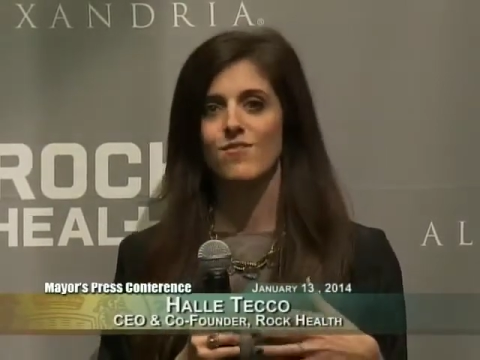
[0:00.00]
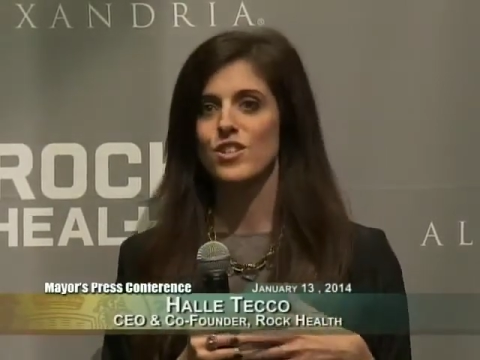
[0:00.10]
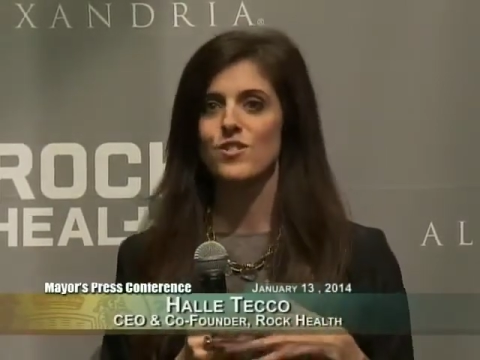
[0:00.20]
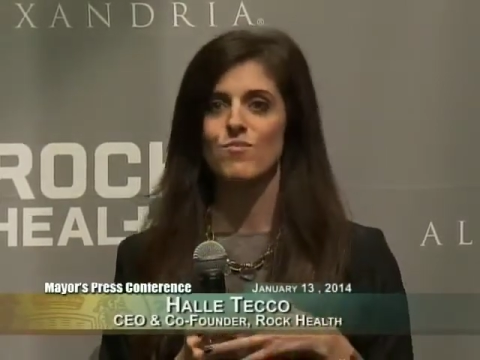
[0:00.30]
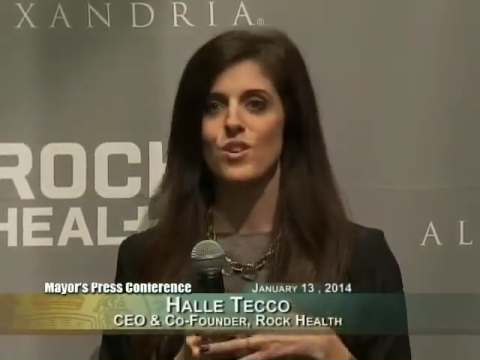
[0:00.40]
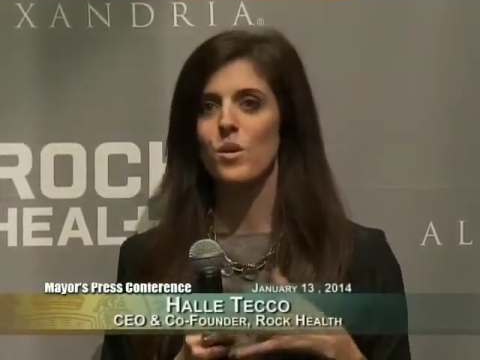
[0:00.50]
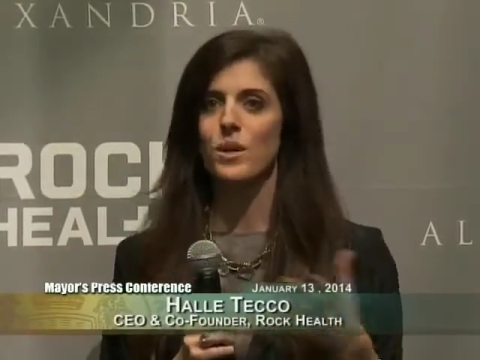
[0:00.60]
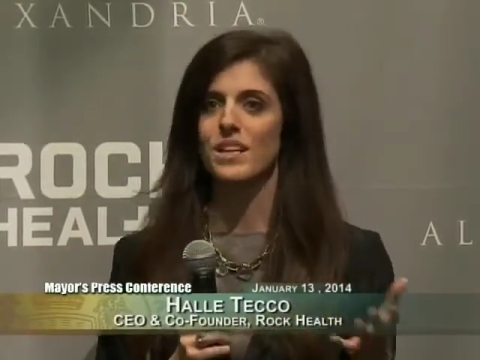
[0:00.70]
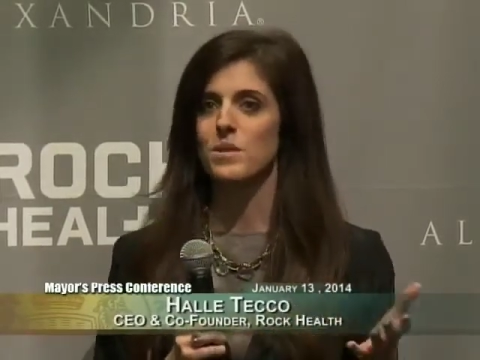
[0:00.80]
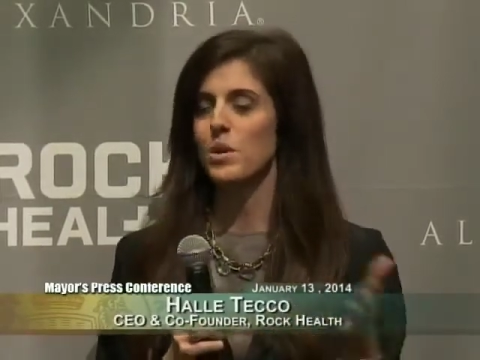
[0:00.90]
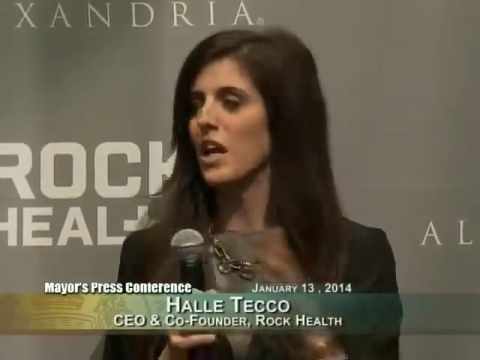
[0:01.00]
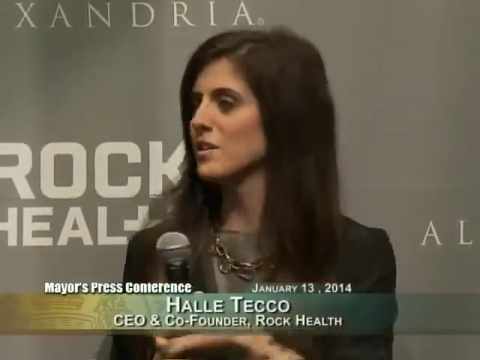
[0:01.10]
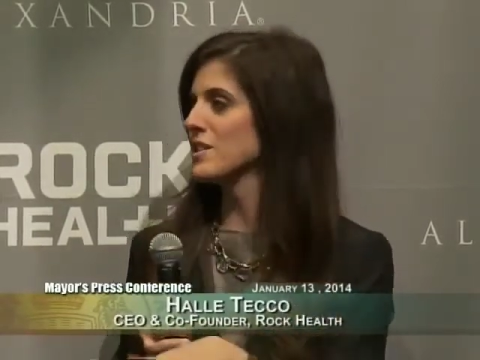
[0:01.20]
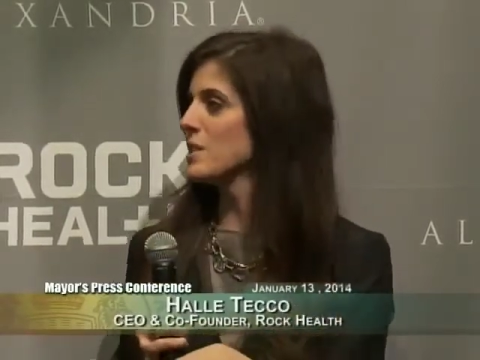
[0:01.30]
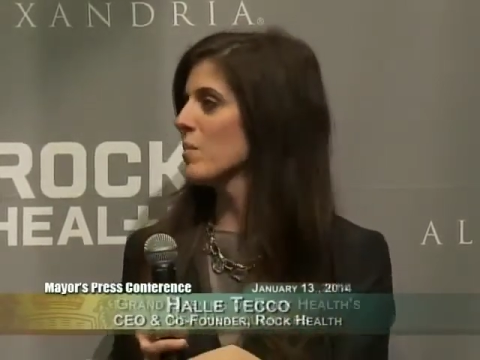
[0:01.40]
just go get someone
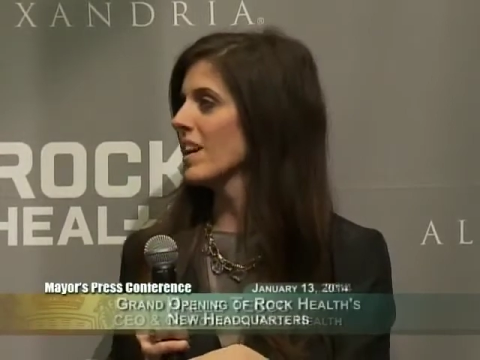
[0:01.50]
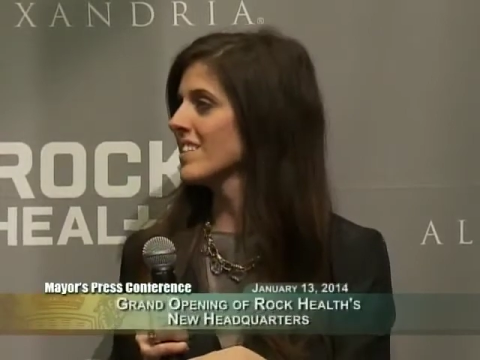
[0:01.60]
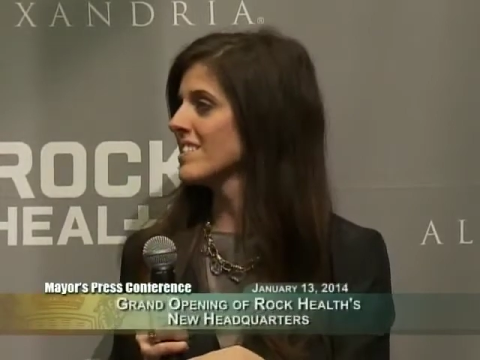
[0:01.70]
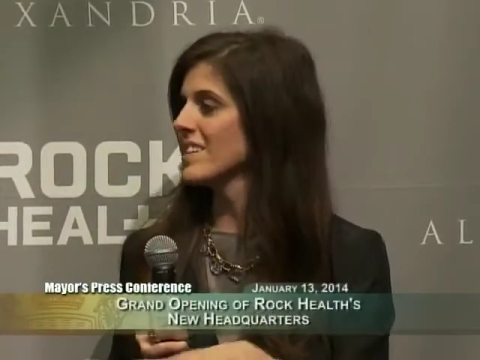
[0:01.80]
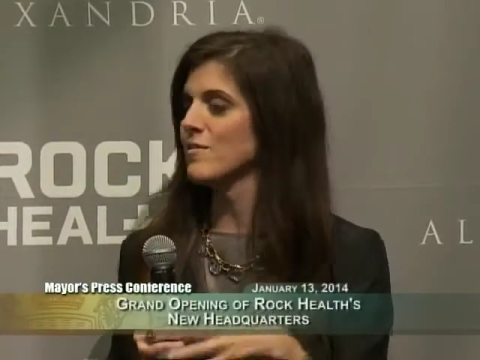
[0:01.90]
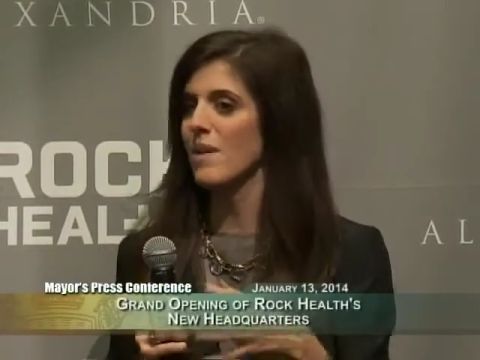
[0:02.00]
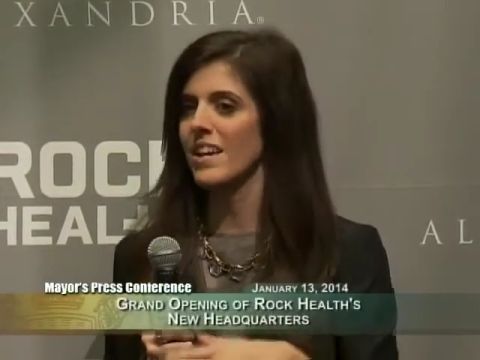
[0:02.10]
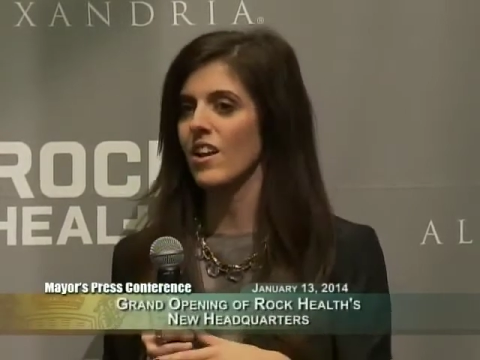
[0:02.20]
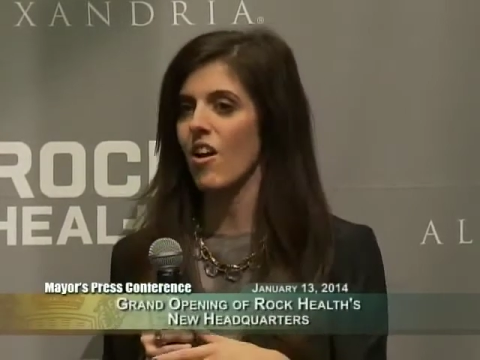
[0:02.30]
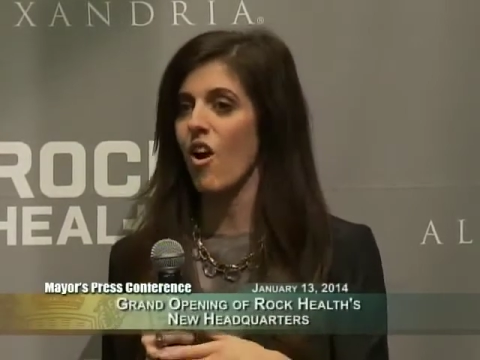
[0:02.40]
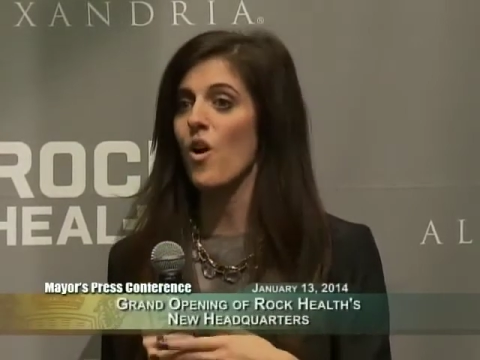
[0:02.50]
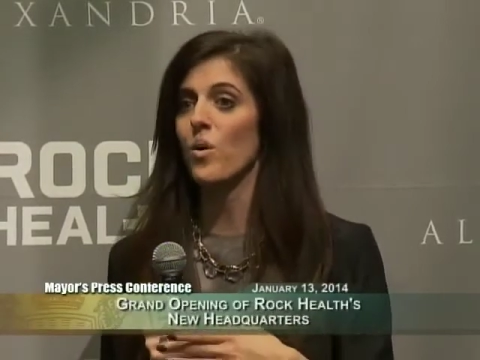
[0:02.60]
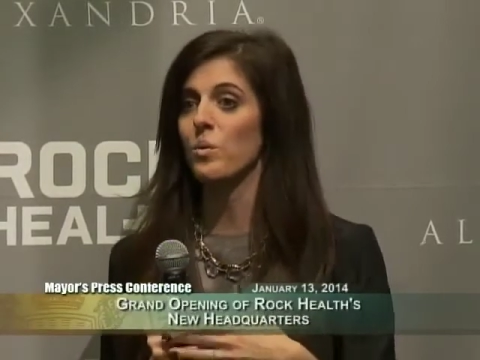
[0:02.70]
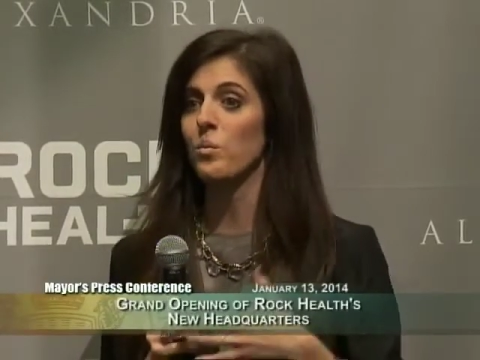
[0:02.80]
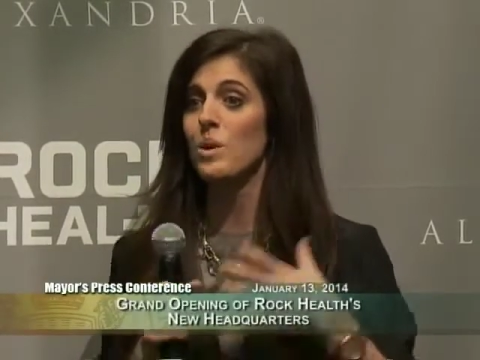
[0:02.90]
else's space and make it our own.